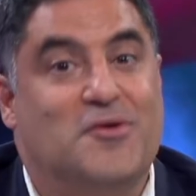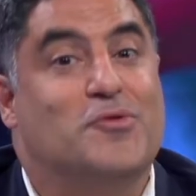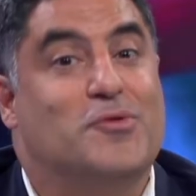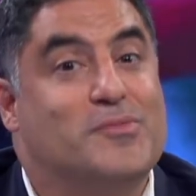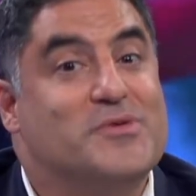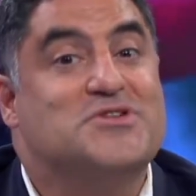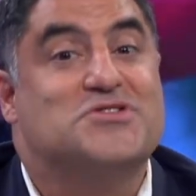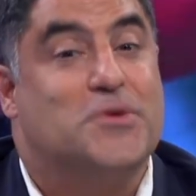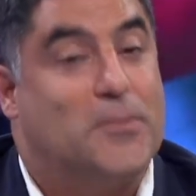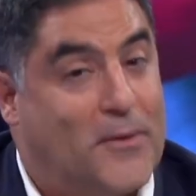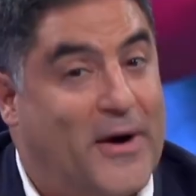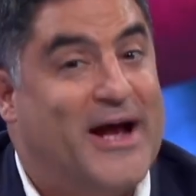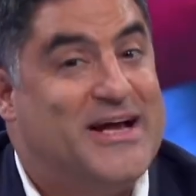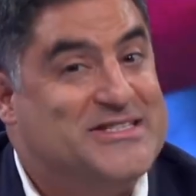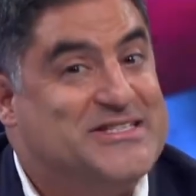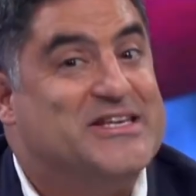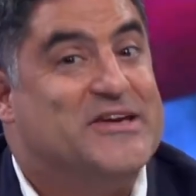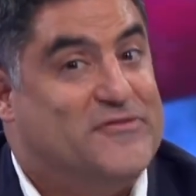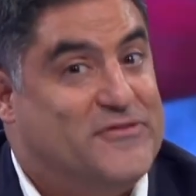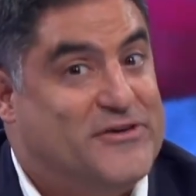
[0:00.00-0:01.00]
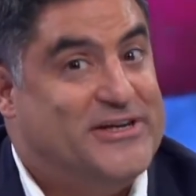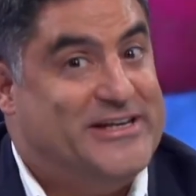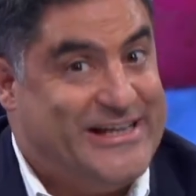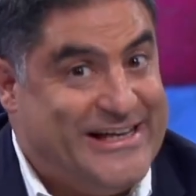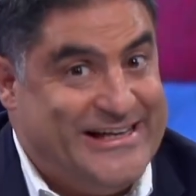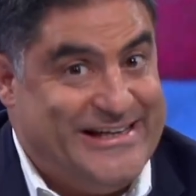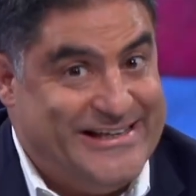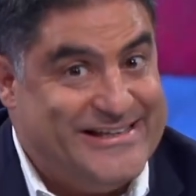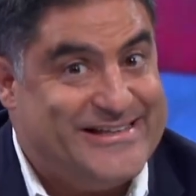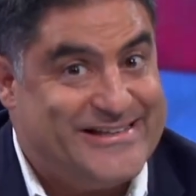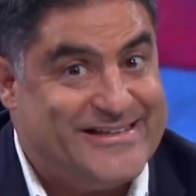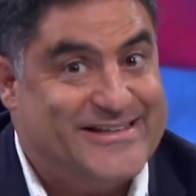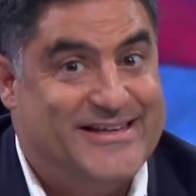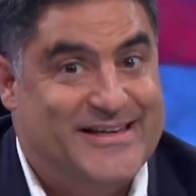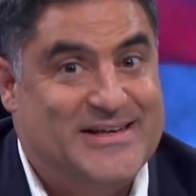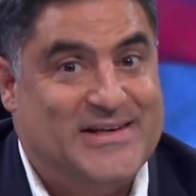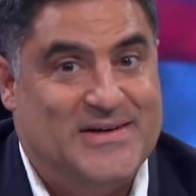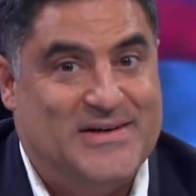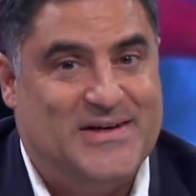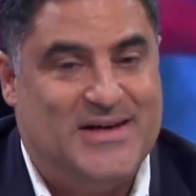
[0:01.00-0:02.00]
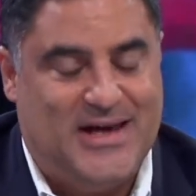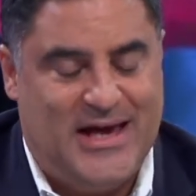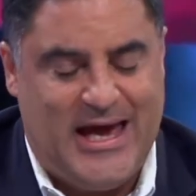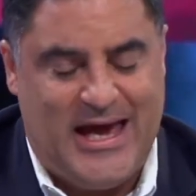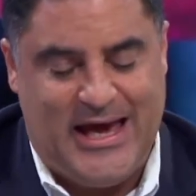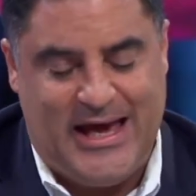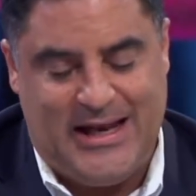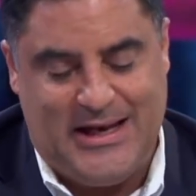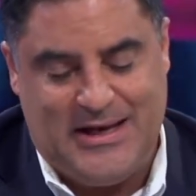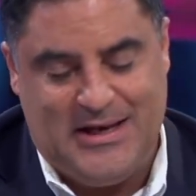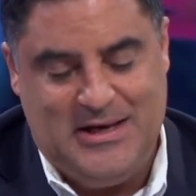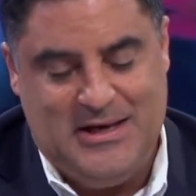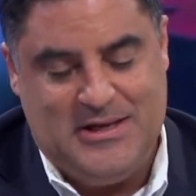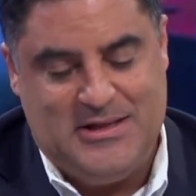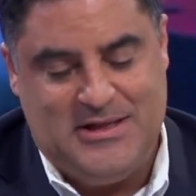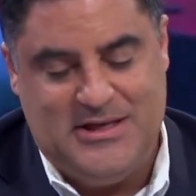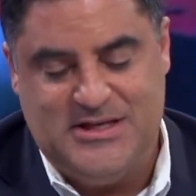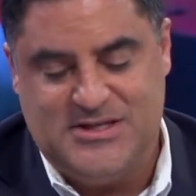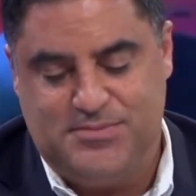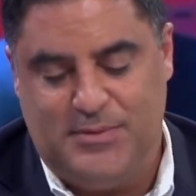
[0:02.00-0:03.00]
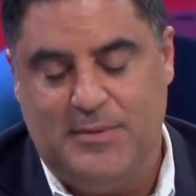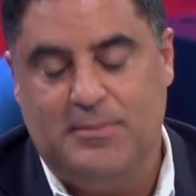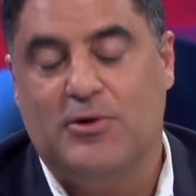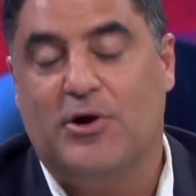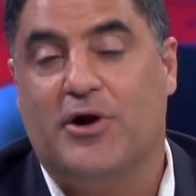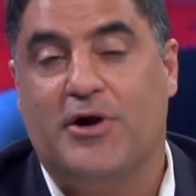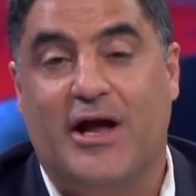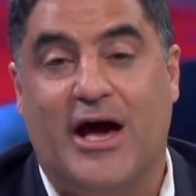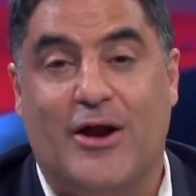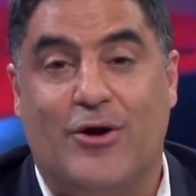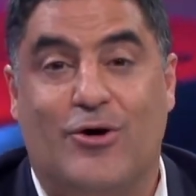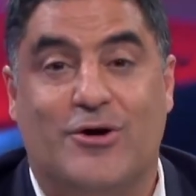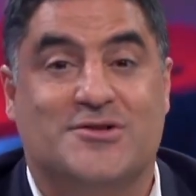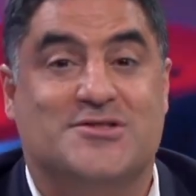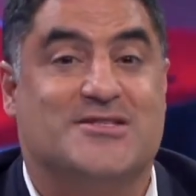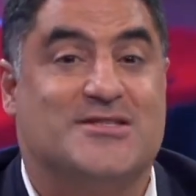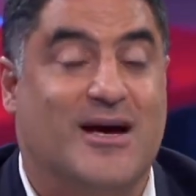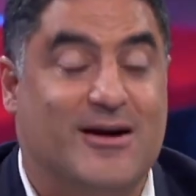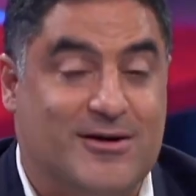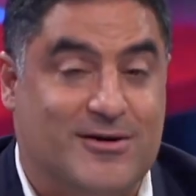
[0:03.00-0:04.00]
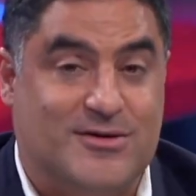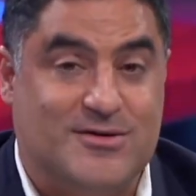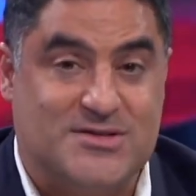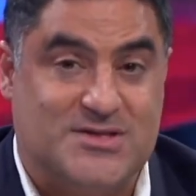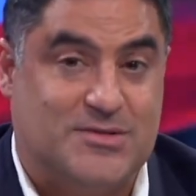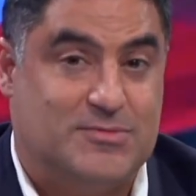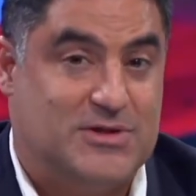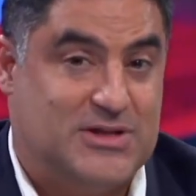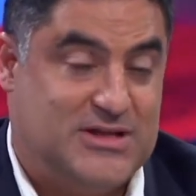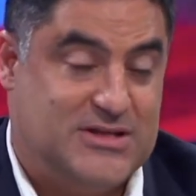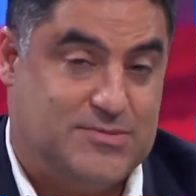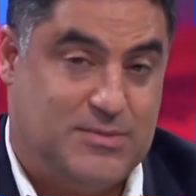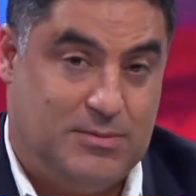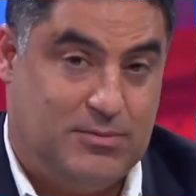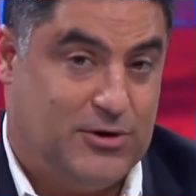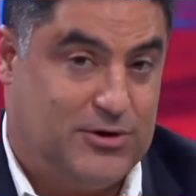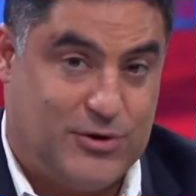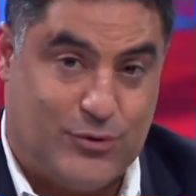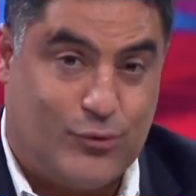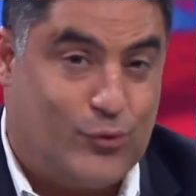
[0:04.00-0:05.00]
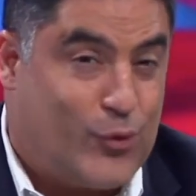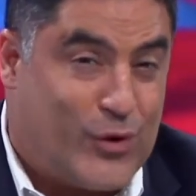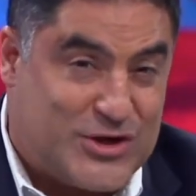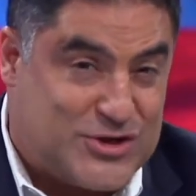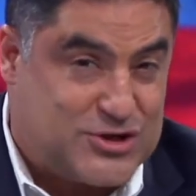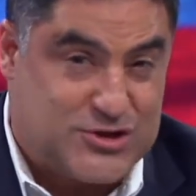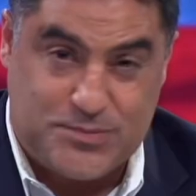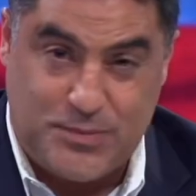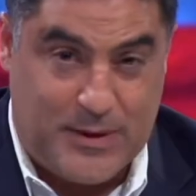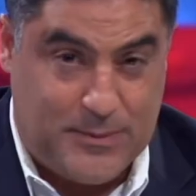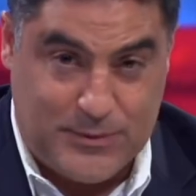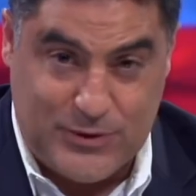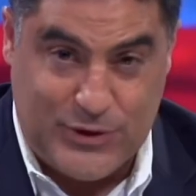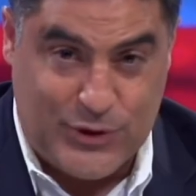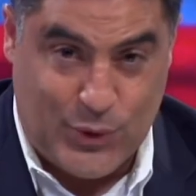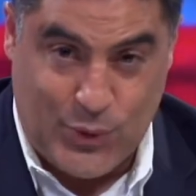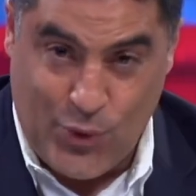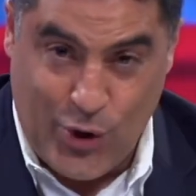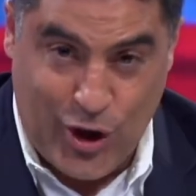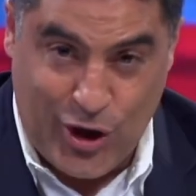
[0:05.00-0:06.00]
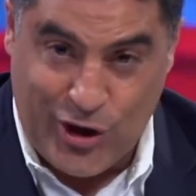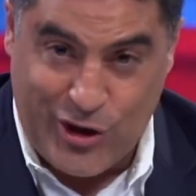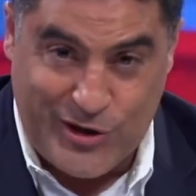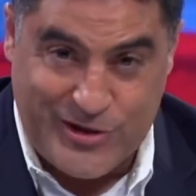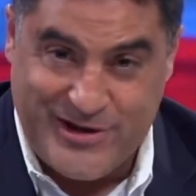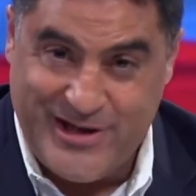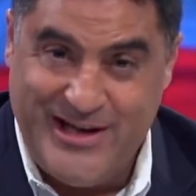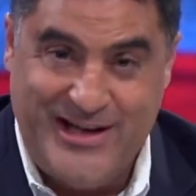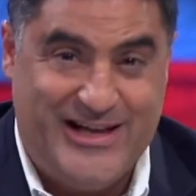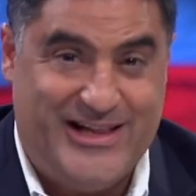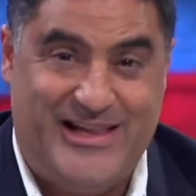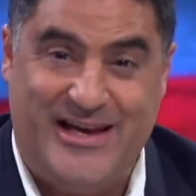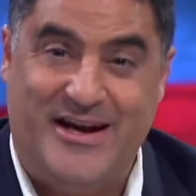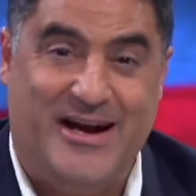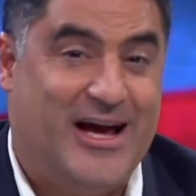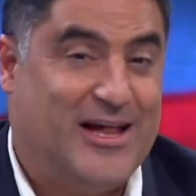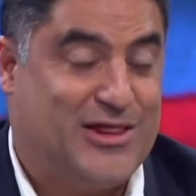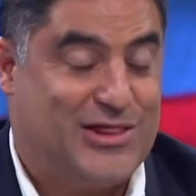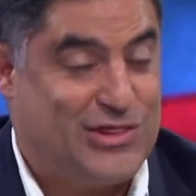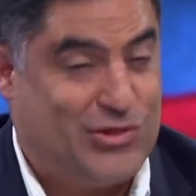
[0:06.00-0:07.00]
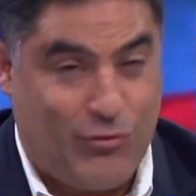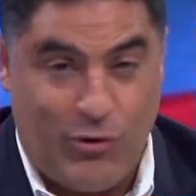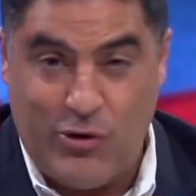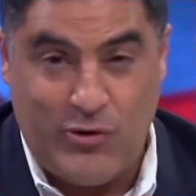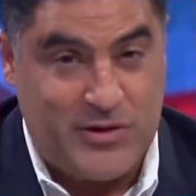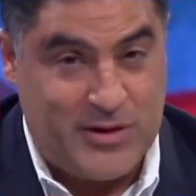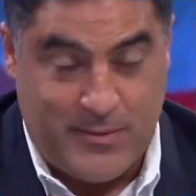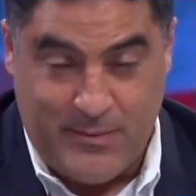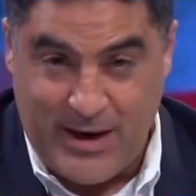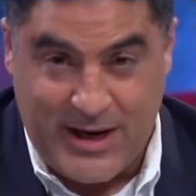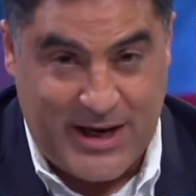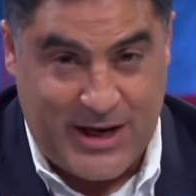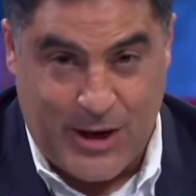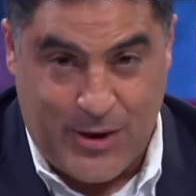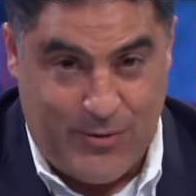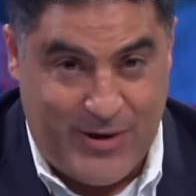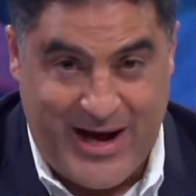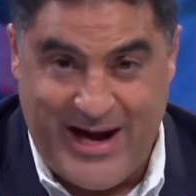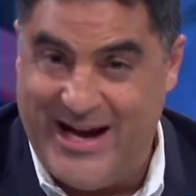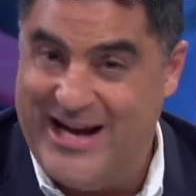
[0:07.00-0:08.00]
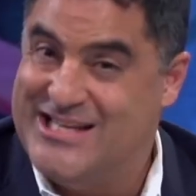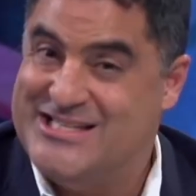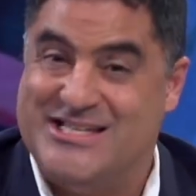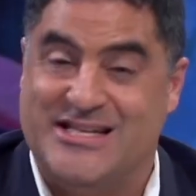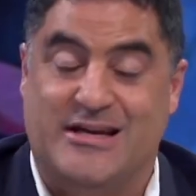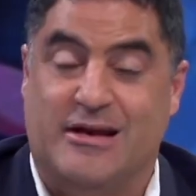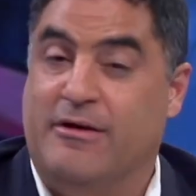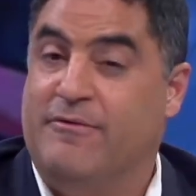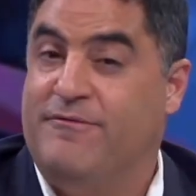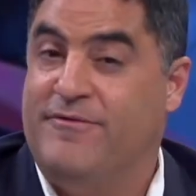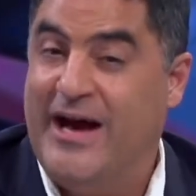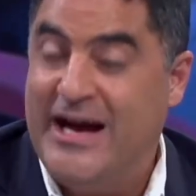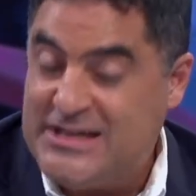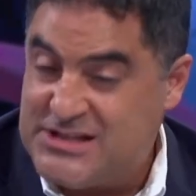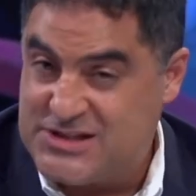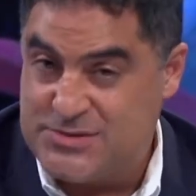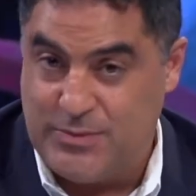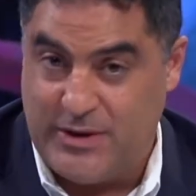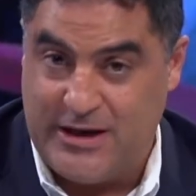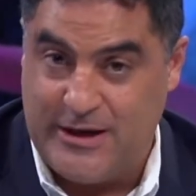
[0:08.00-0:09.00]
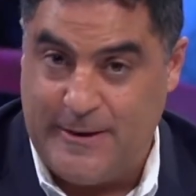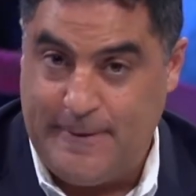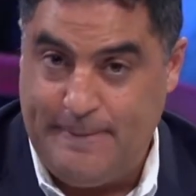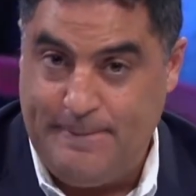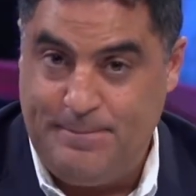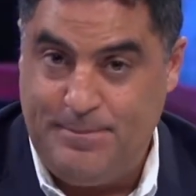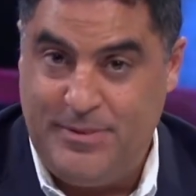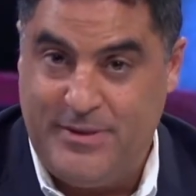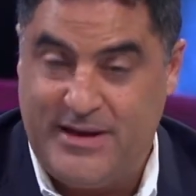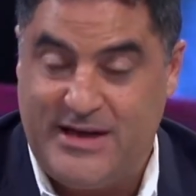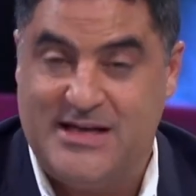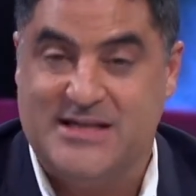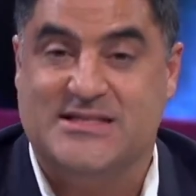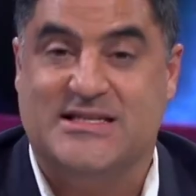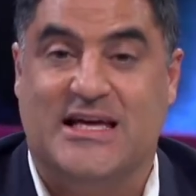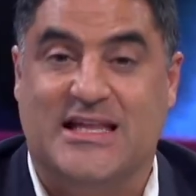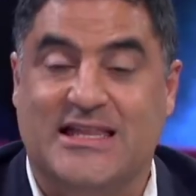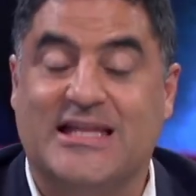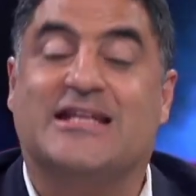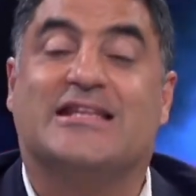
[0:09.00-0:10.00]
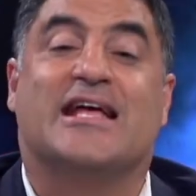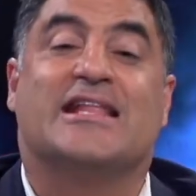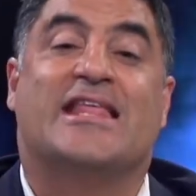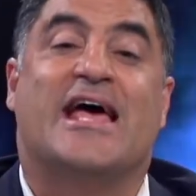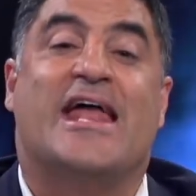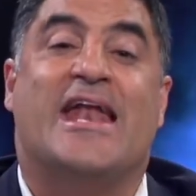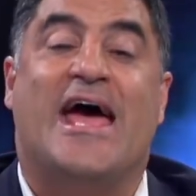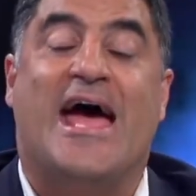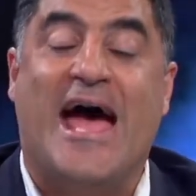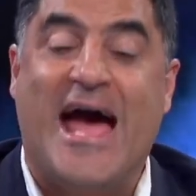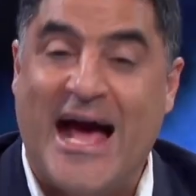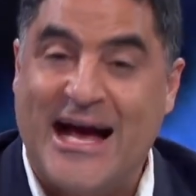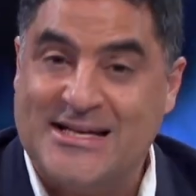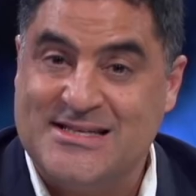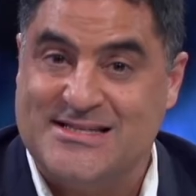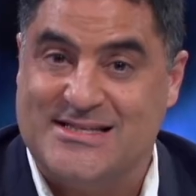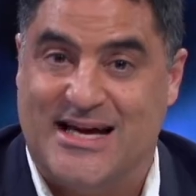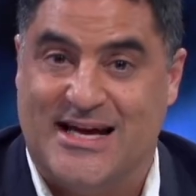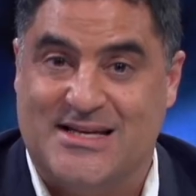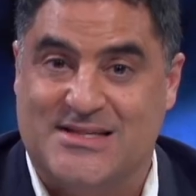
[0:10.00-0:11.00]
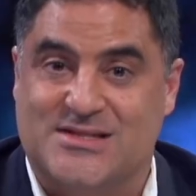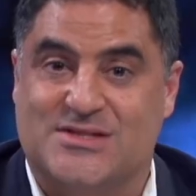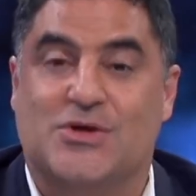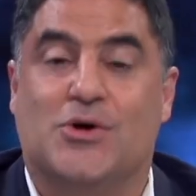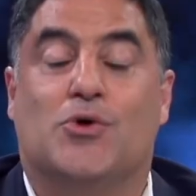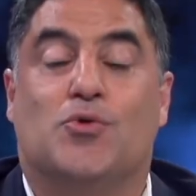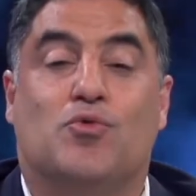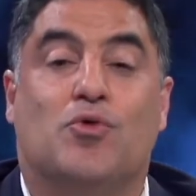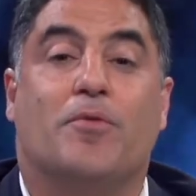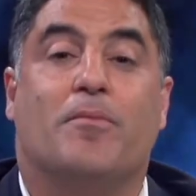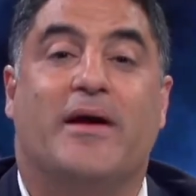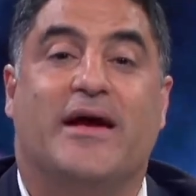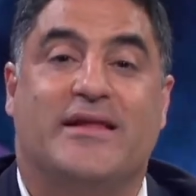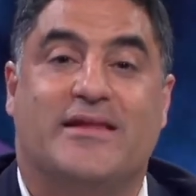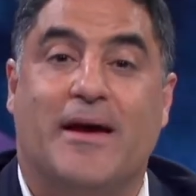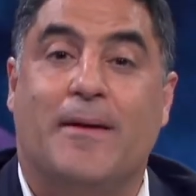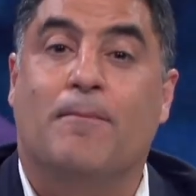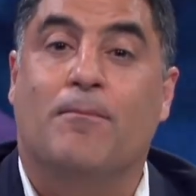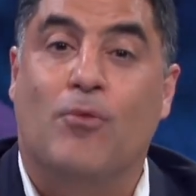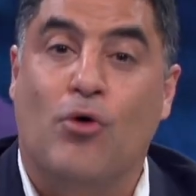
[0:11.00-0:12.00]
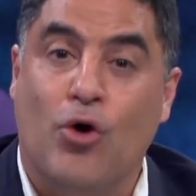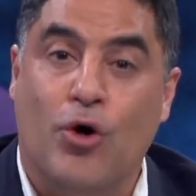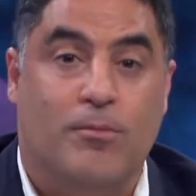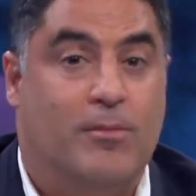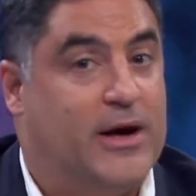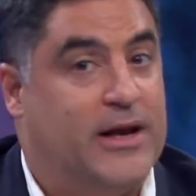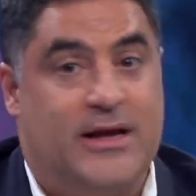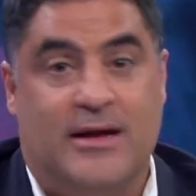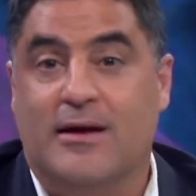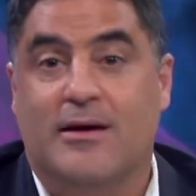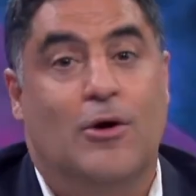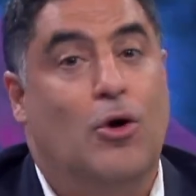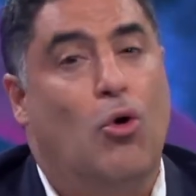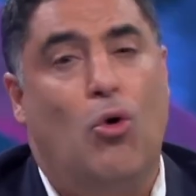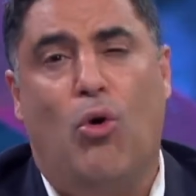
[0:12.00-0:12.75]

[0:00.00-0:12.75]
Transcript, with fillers: it would be surprising if you didn't. And these people are not all suckers. Some of these people are the richest people in the world. They're not throwing the money away, it's an investment because they think that that access will make them more money.